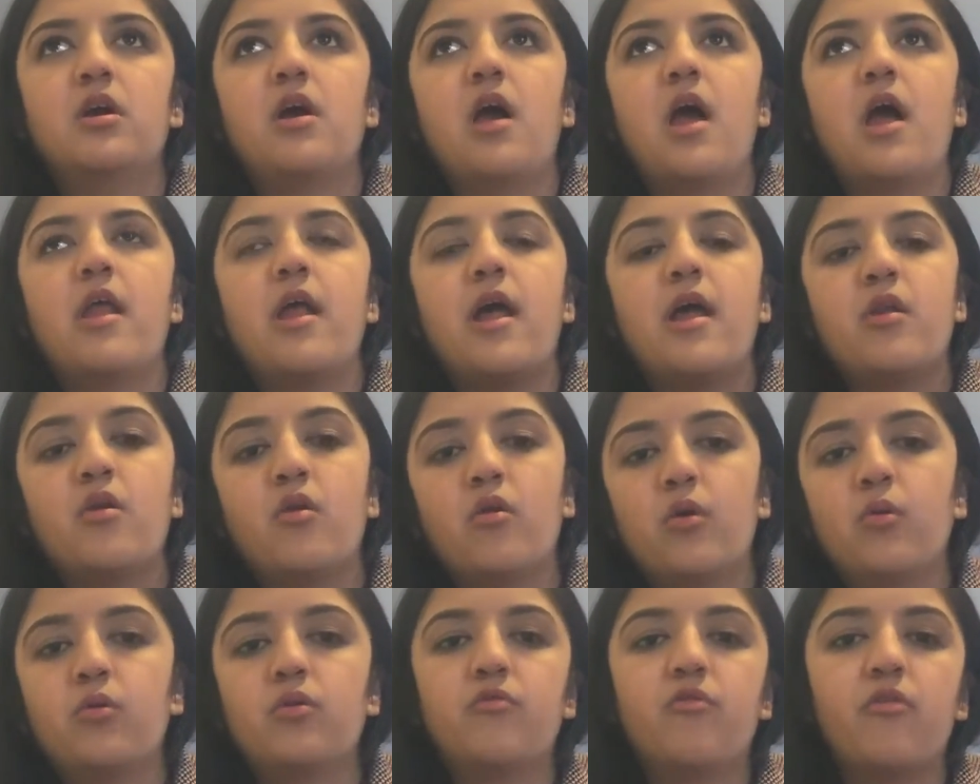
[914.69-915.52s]
And I know
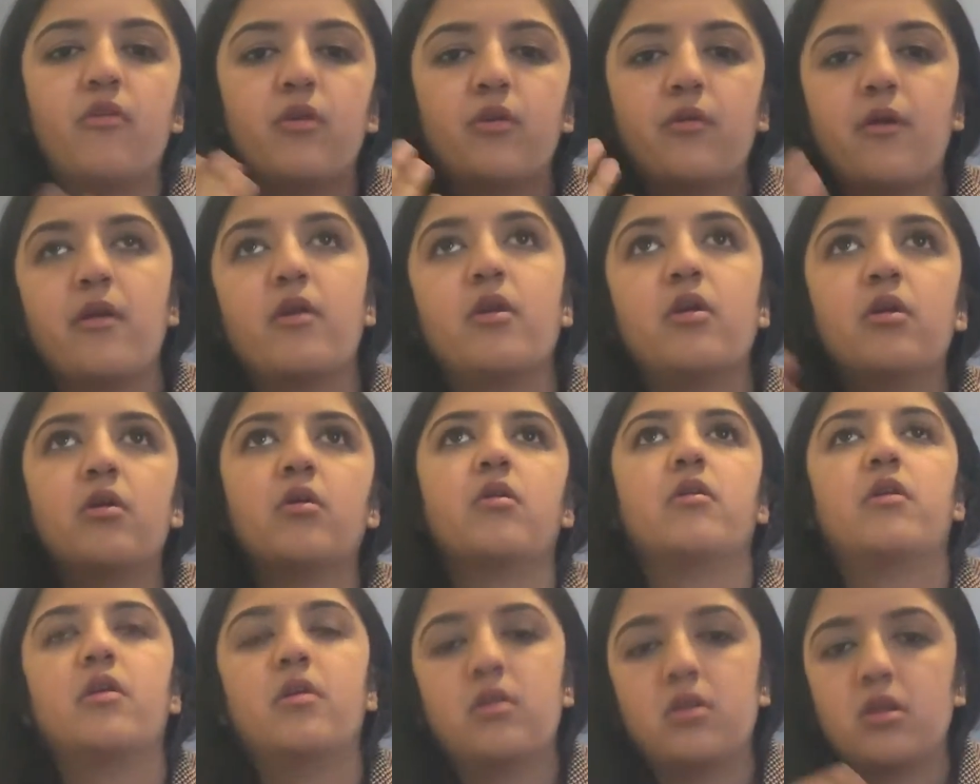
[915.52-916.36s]
it was for the greater
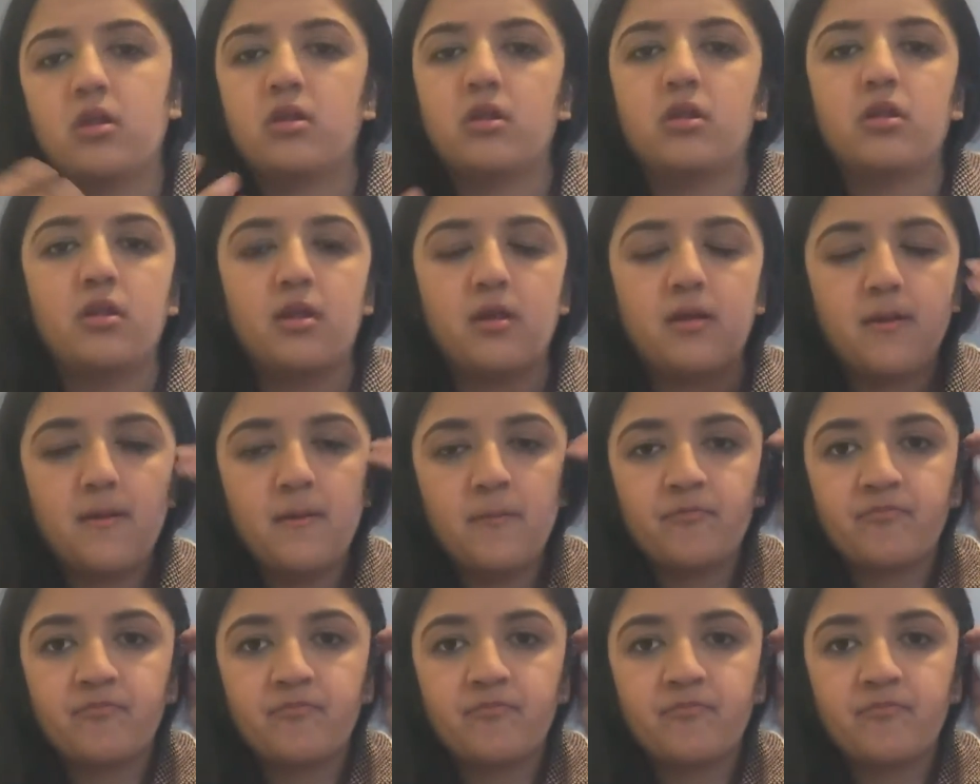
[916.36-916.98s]
good and da da da.